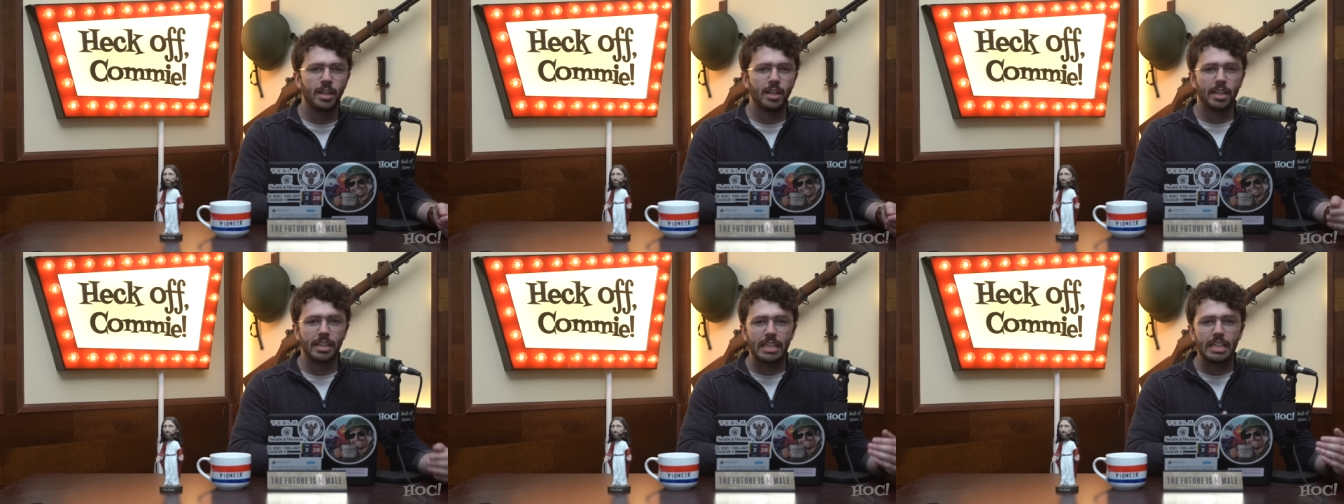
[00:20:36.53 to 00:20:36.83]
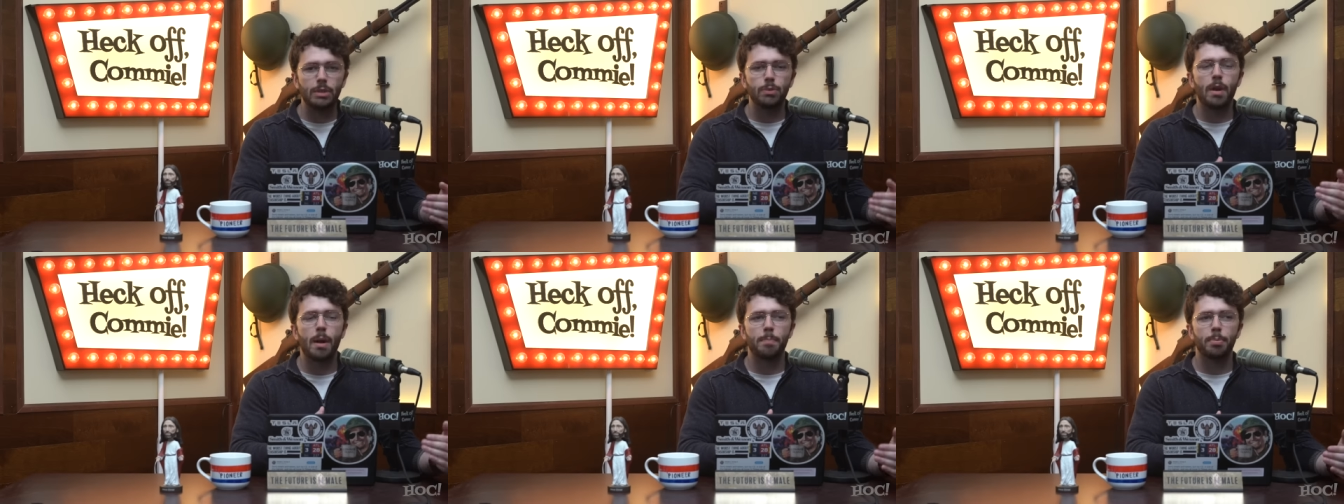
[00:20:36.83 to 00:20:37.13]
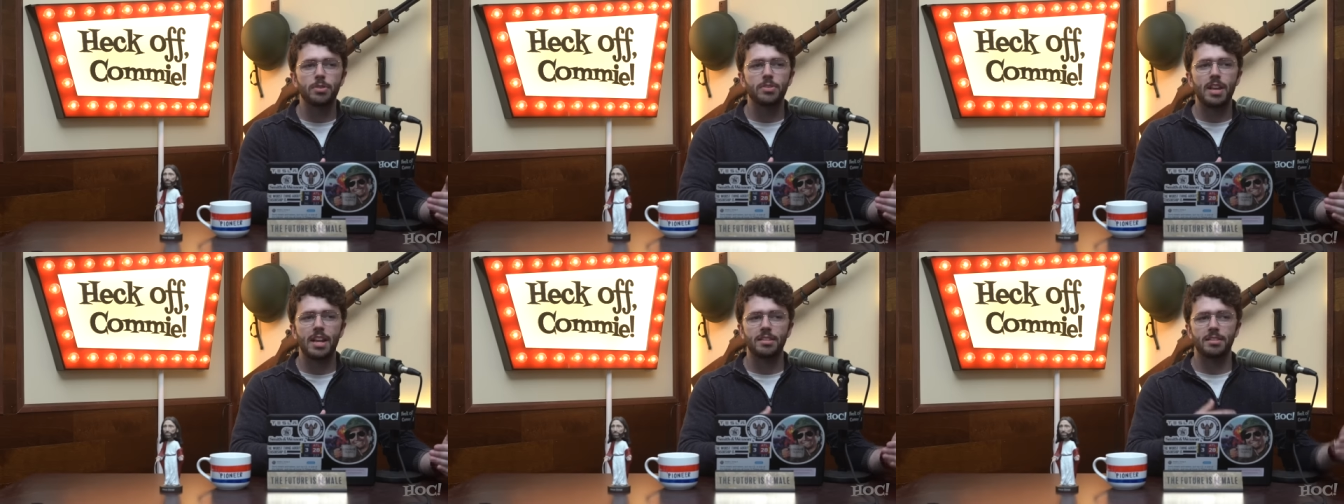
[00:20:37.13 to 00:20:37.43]
Like he
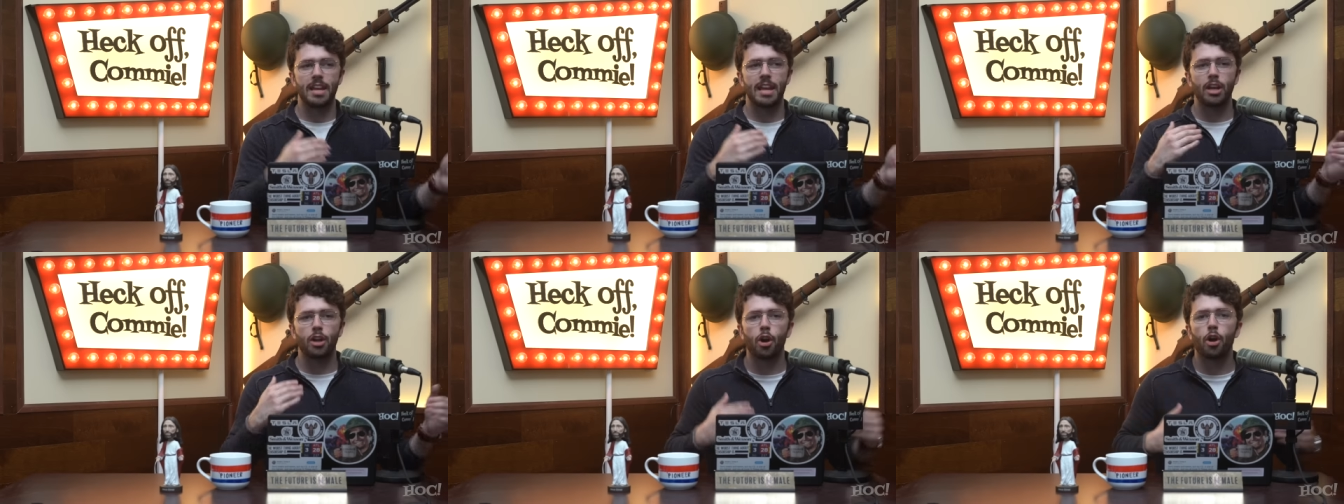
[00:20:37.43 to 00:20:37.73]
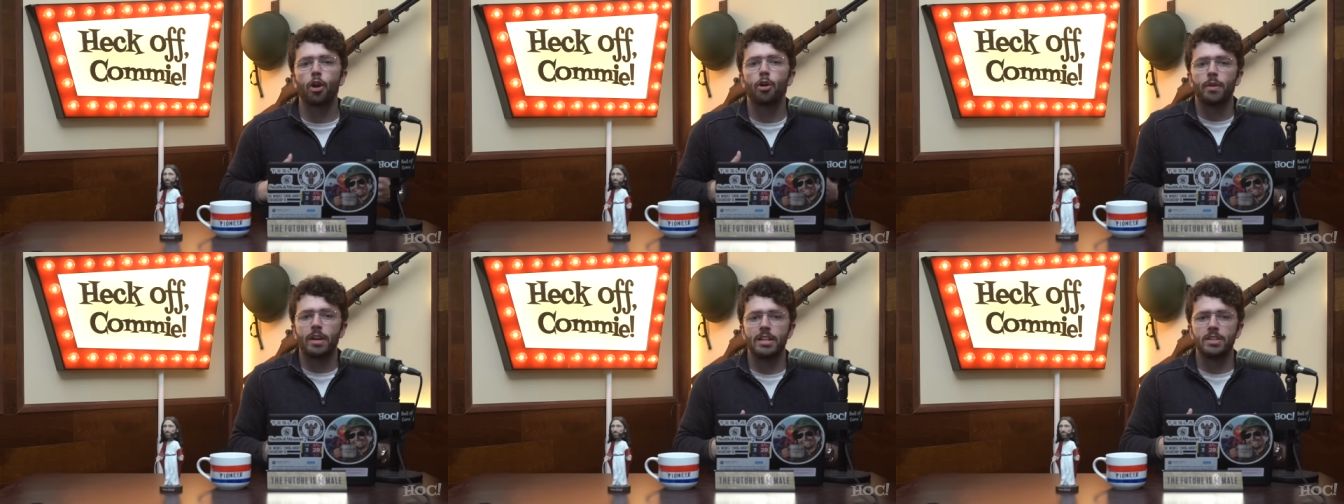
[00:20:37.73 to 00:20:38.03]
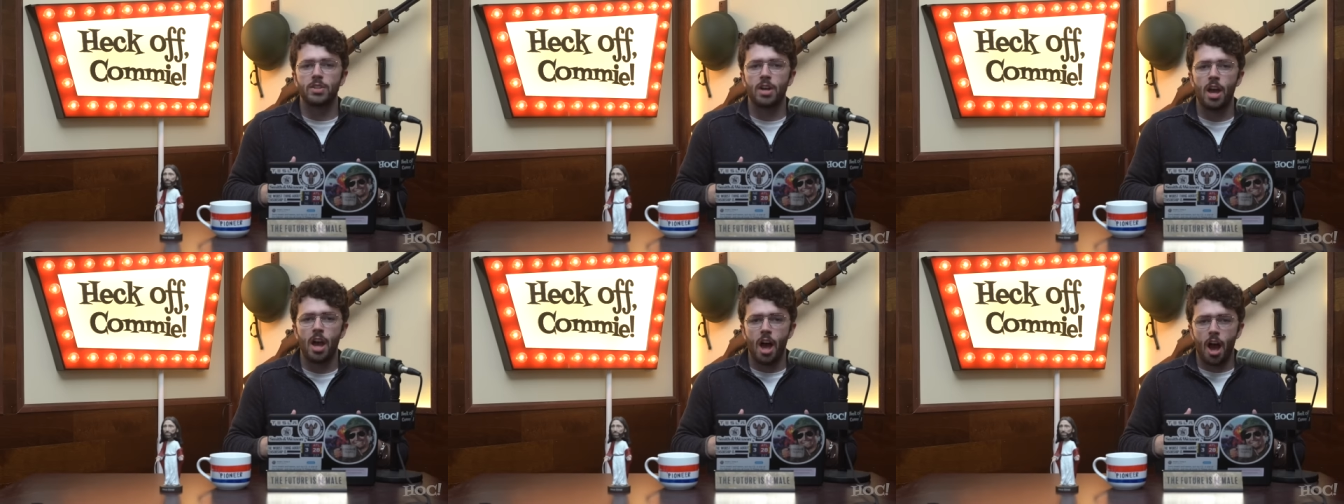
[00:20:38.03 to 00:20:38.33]
represents a
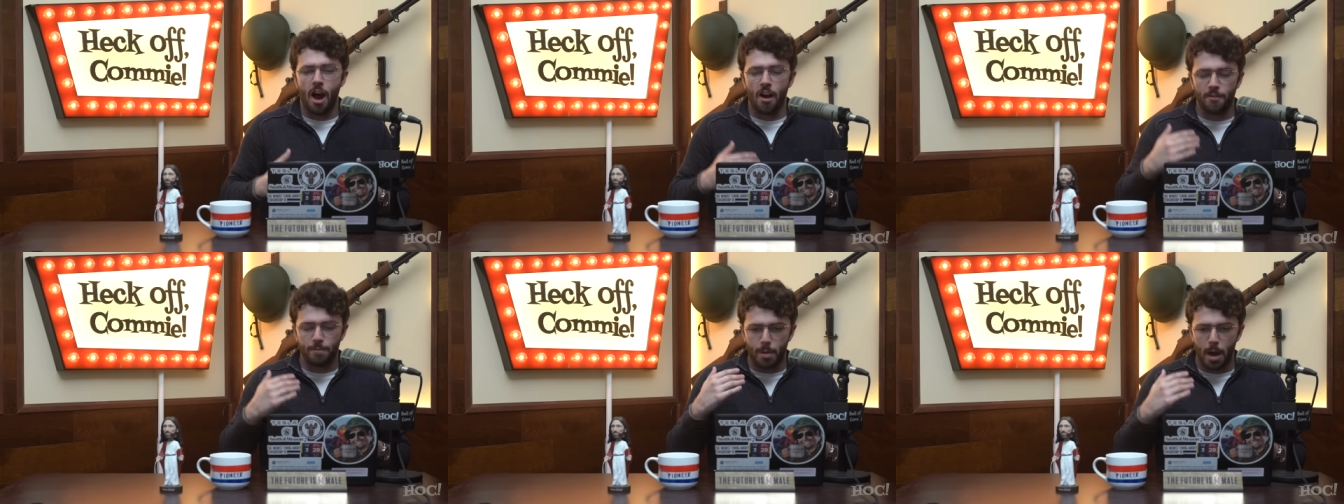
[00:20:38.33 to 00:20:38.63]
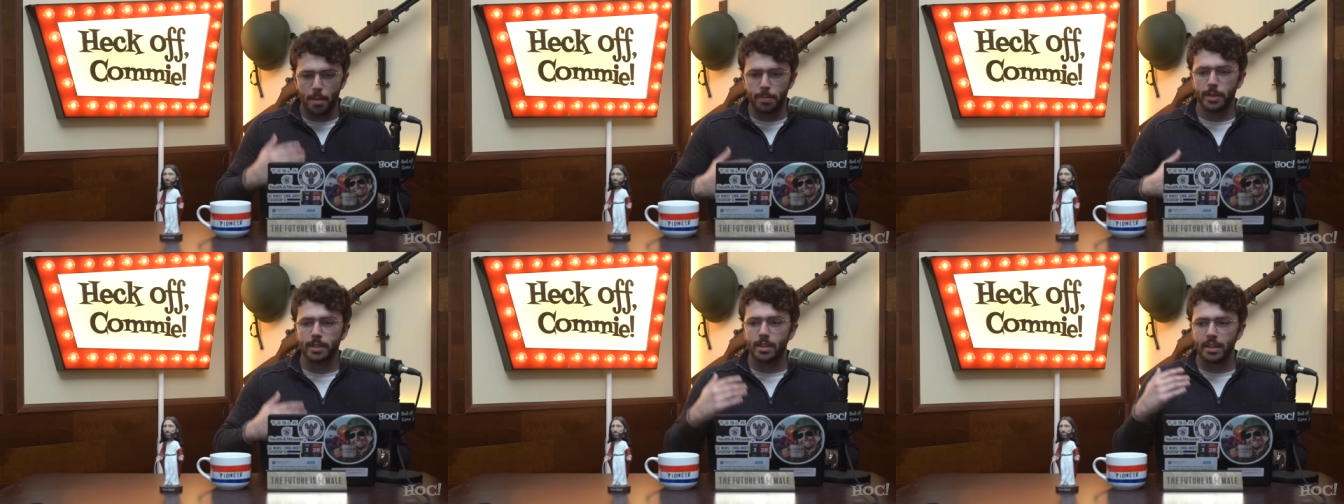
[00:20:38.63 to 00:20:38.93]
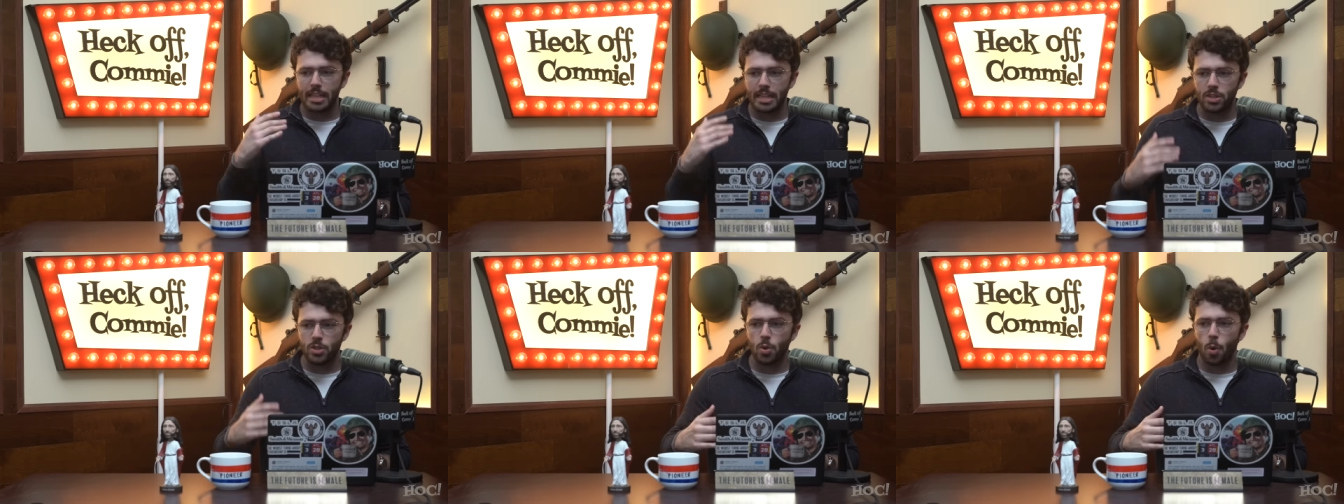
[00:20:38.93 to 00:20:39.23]
current of
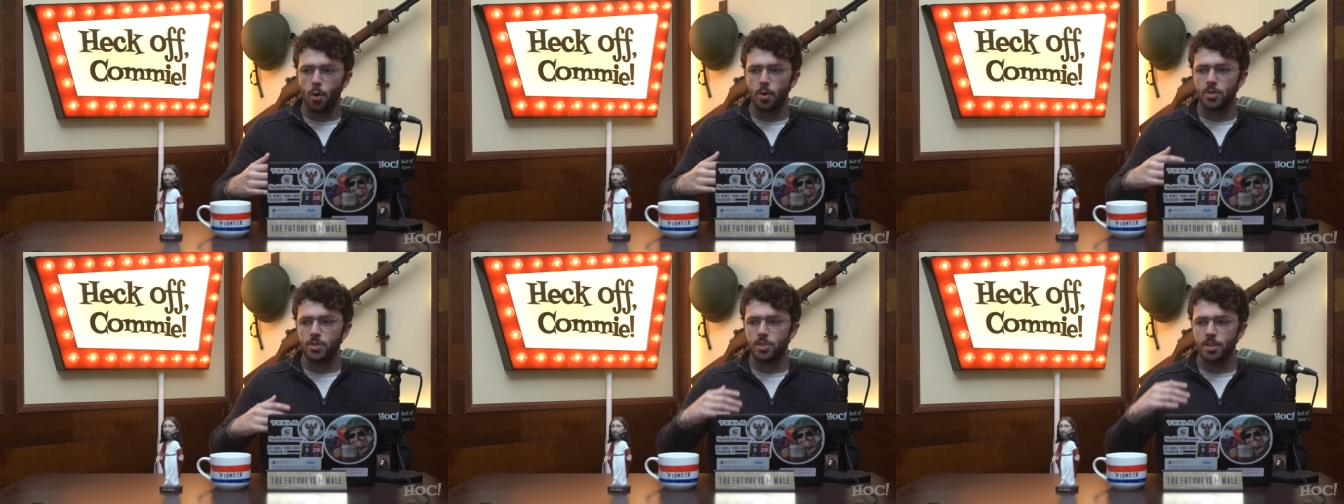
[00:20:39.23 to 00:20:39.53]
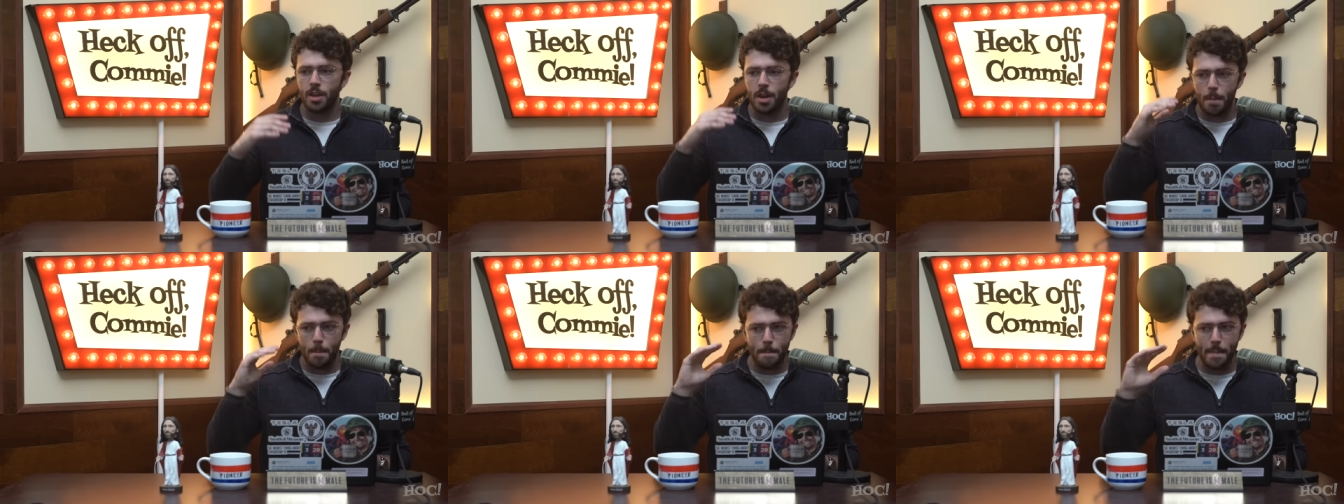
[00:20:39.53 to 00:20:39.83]
publicly endorsed